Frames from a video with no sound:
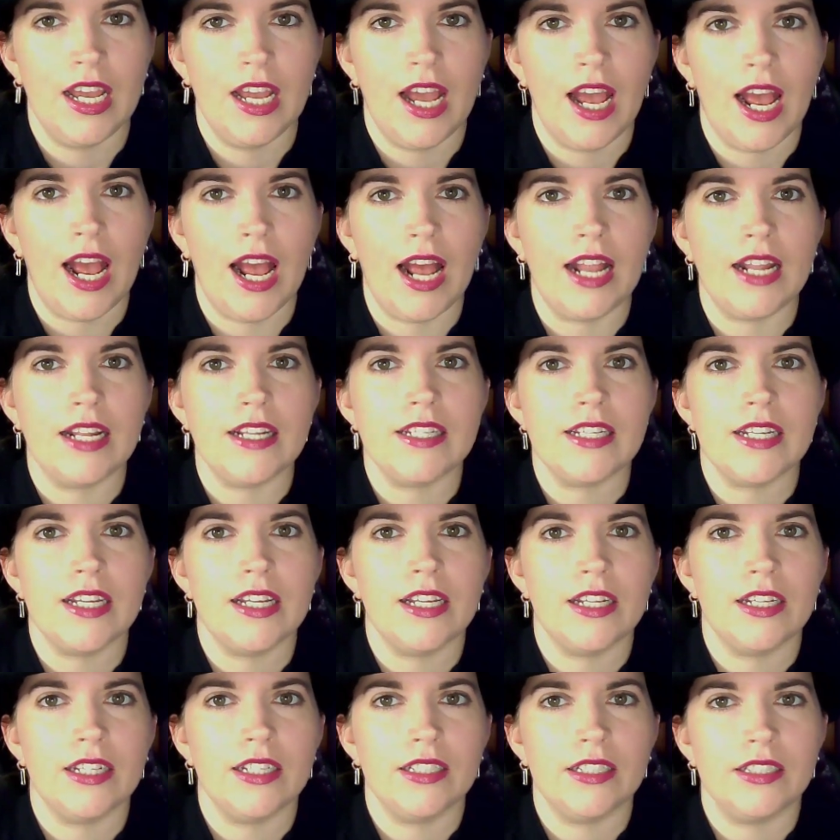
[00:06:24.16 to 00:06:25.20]
And
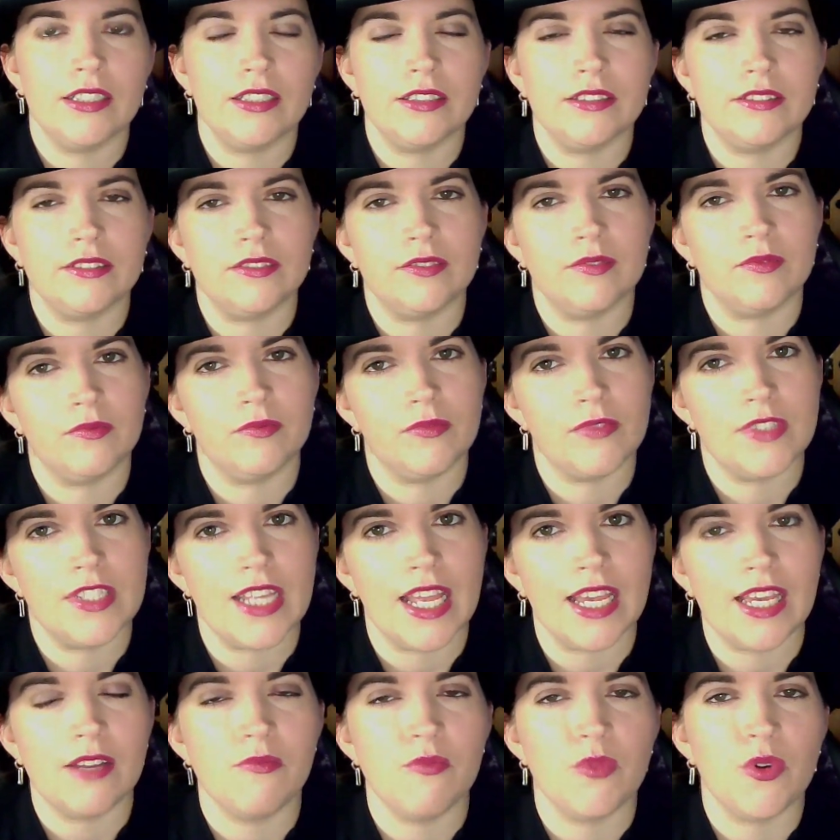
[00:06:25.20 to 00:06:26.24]
her
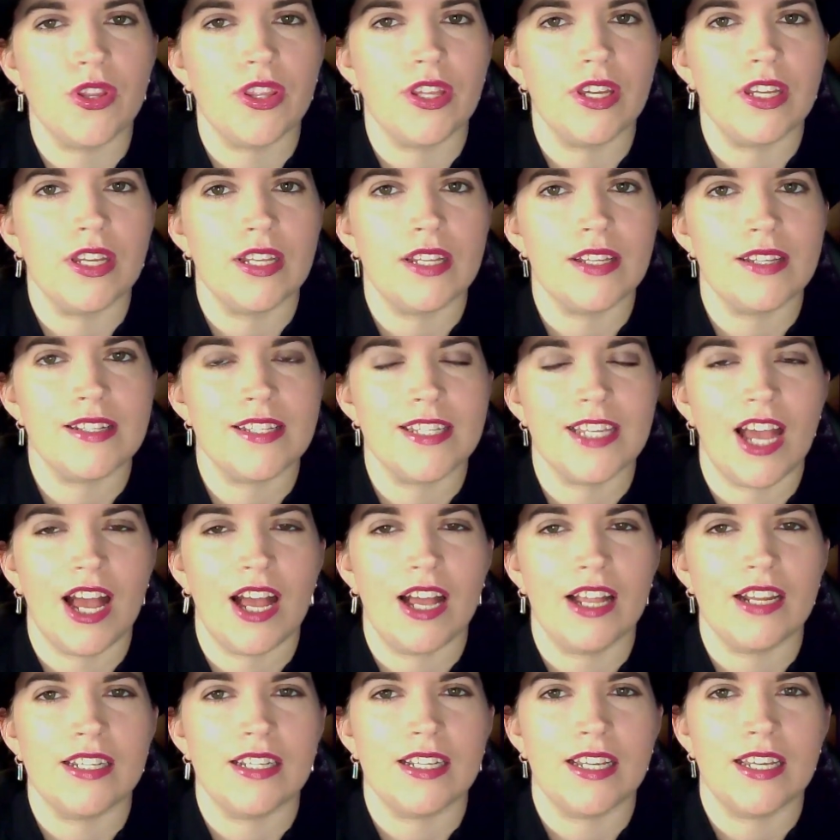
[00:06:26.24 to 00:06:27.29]
second brother
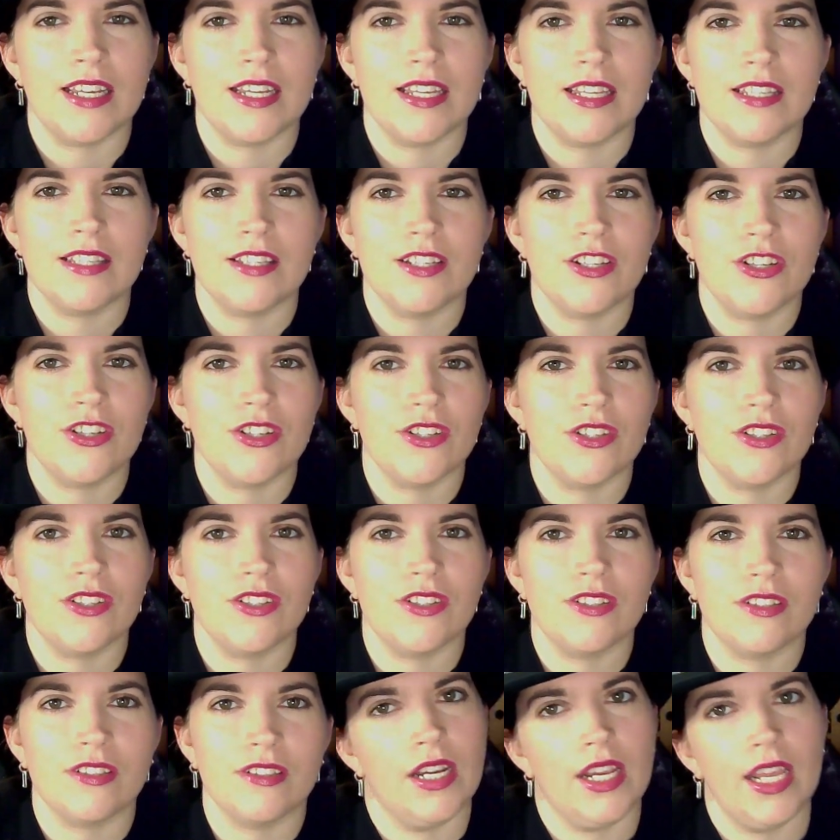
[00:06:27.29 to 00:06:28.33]
Tad is
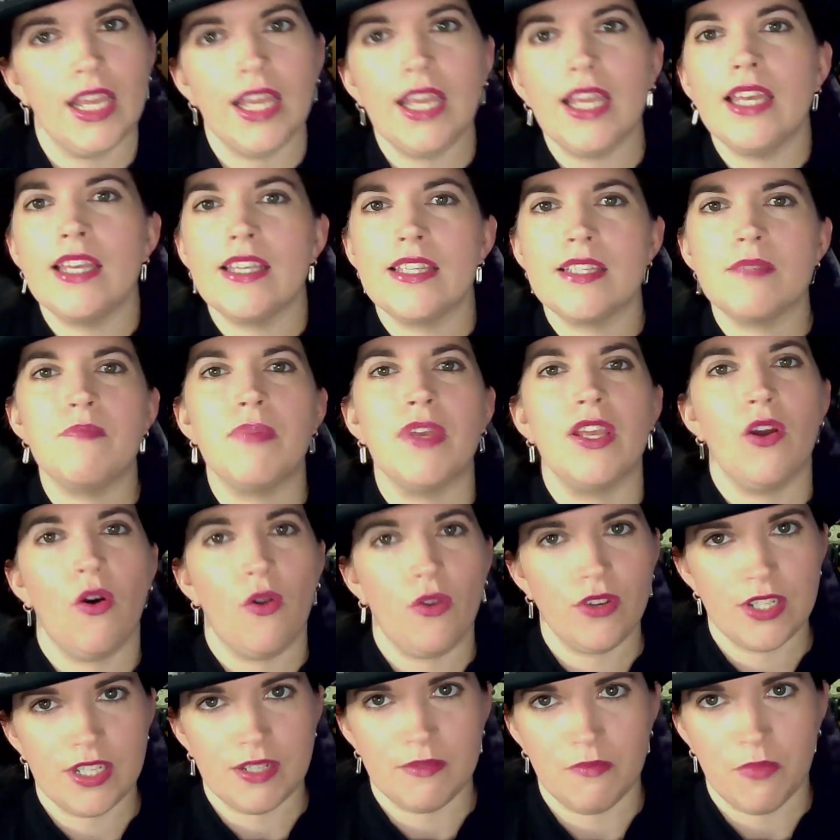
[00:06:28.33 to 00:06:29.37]
he is
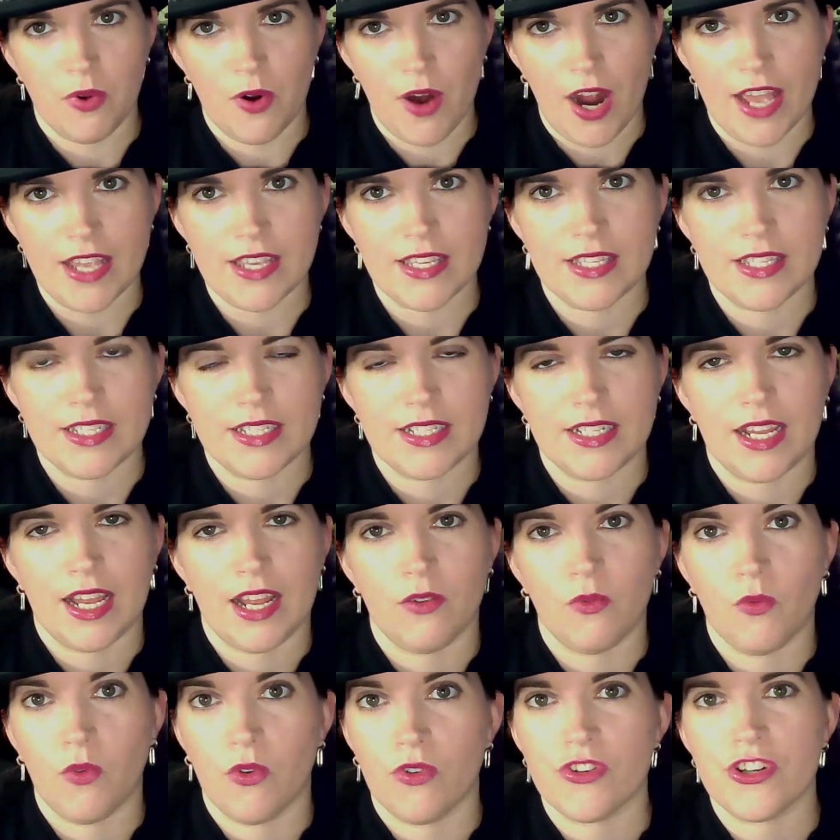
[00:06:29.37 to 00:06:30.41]
beyond impressed
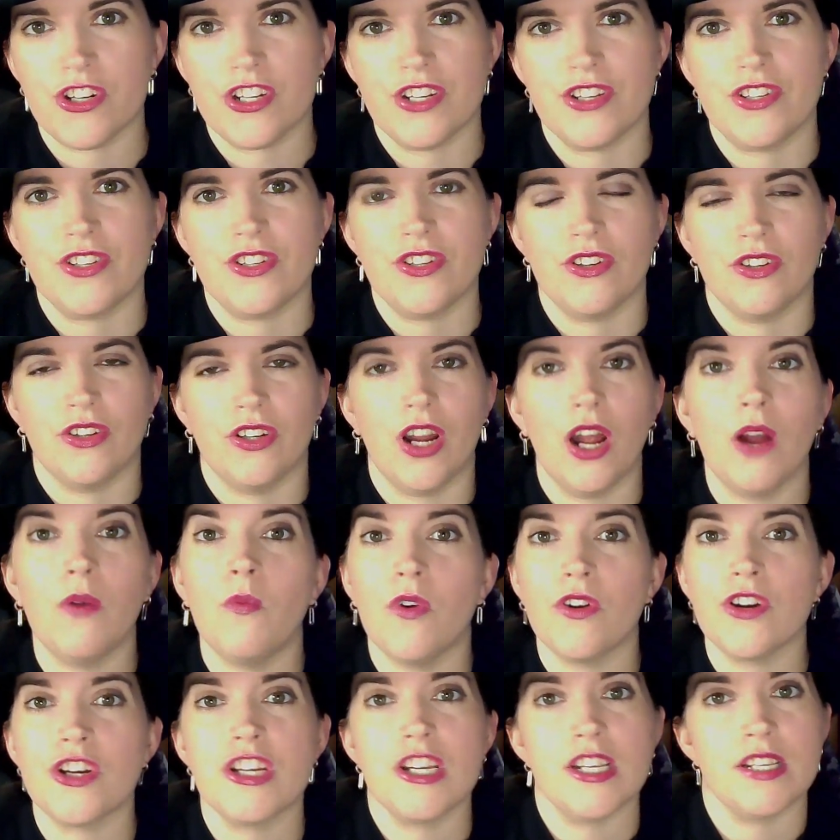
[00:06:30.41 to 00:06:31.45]
at what she's done and
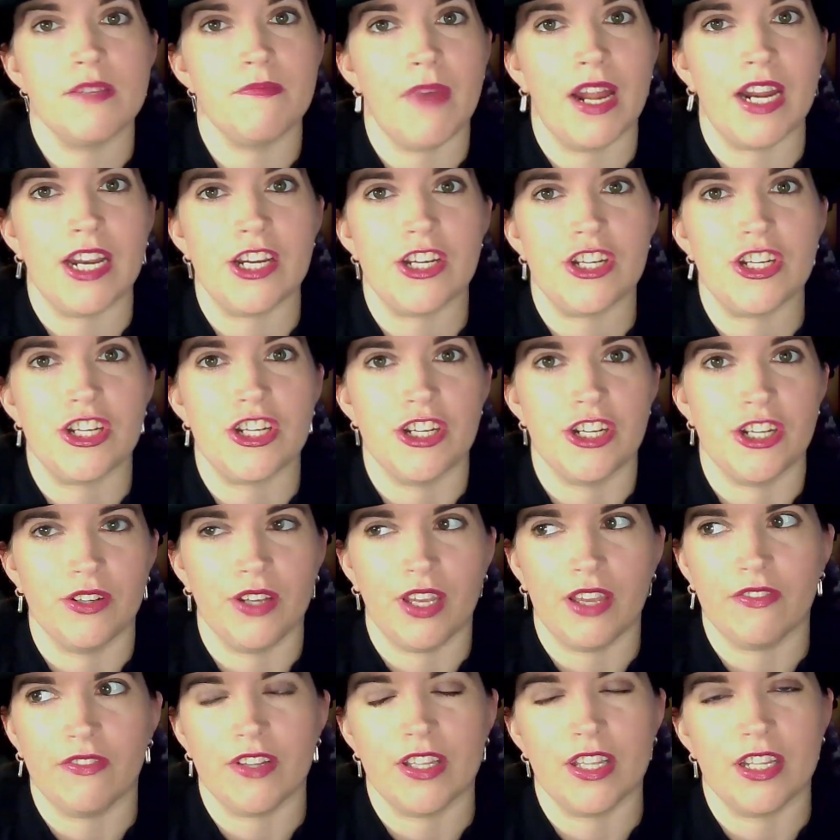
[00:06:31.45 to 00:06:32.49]
what she's managed to do,
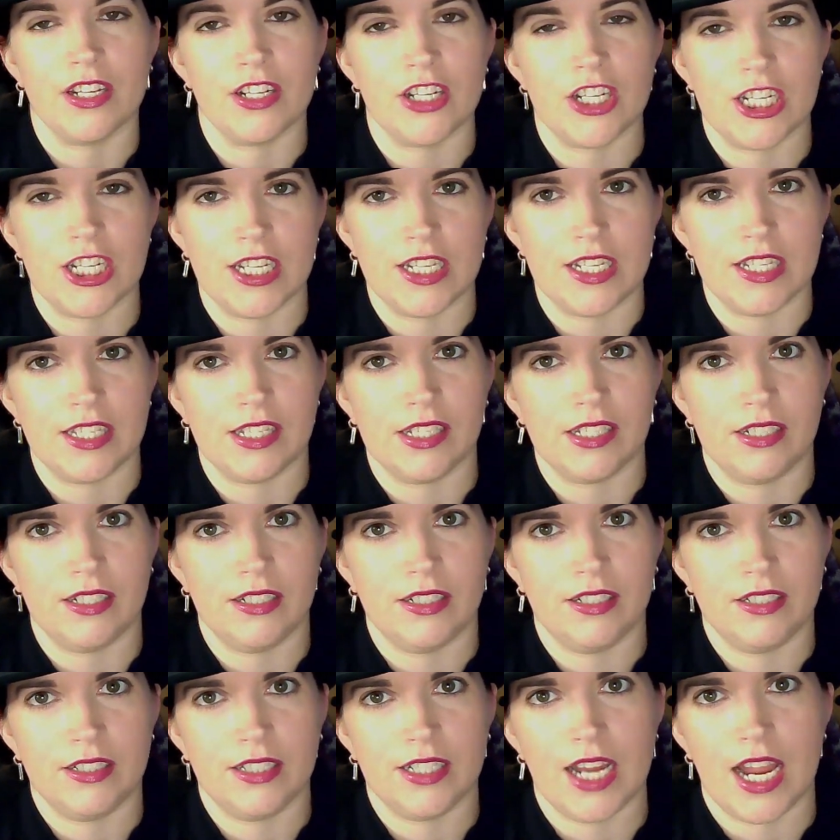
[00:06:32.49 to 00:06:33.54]
given that she's
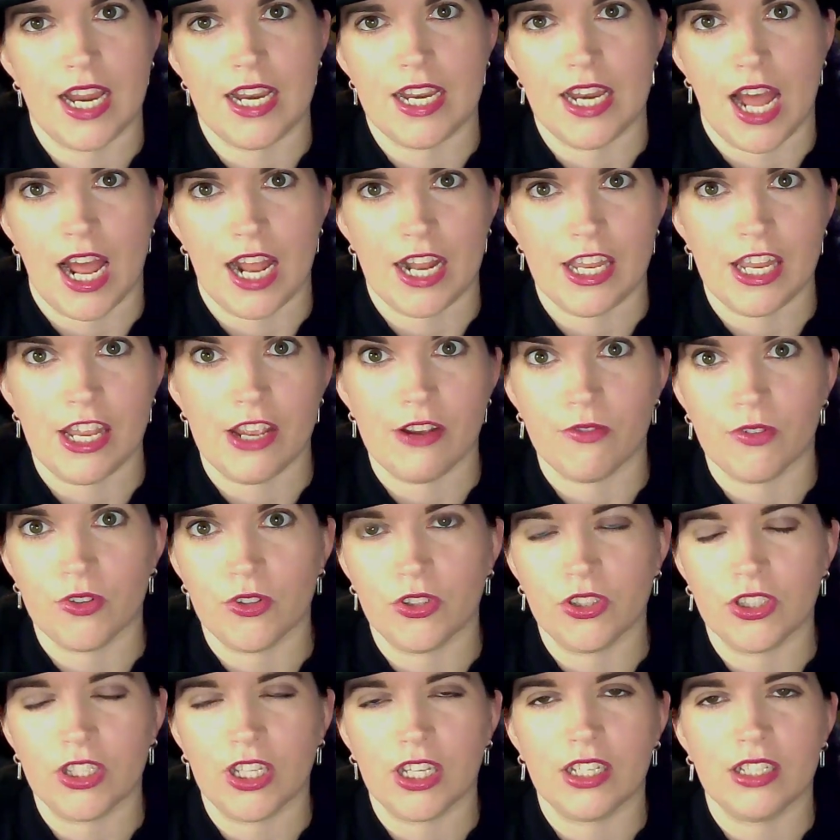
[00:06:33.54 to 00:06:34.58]
a
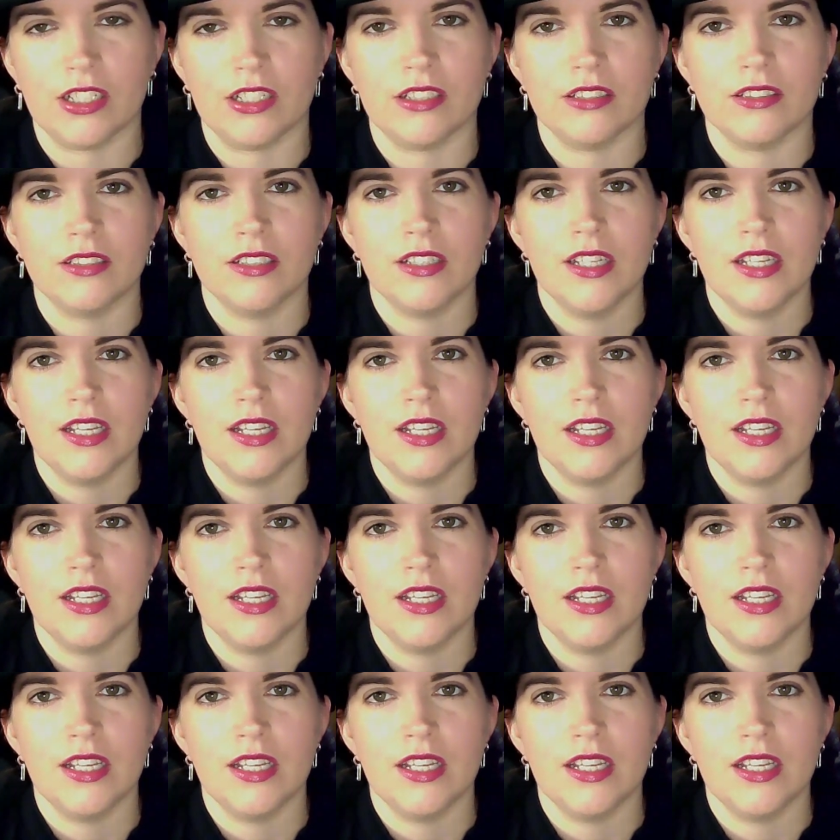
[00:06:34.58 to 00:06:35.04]
9-year-old girl,